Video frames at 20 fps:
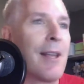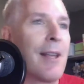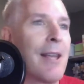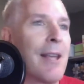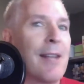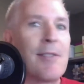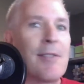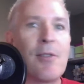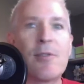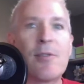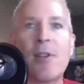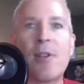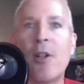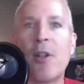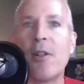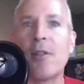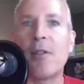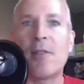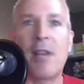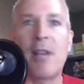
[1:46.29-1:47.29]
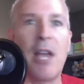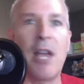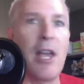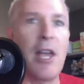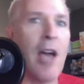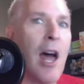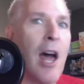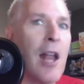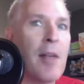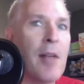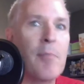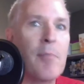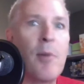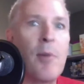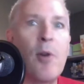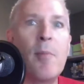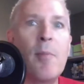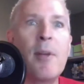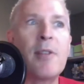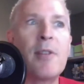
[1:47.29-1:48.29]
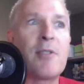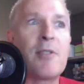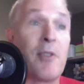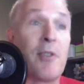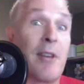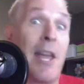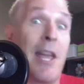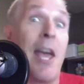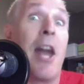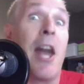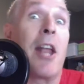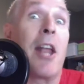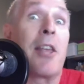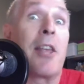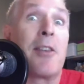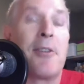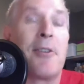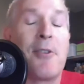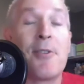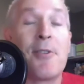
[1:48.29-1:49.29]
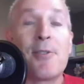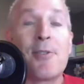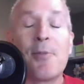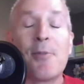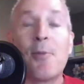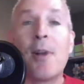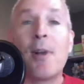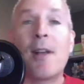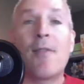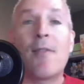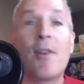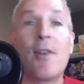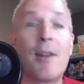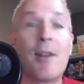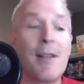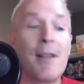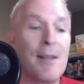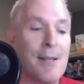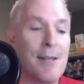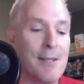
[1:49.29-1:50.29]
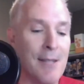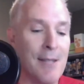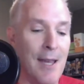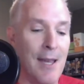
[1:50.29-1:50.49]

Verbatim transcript: gets those little chaotic moments or chaotic years or whatever it is.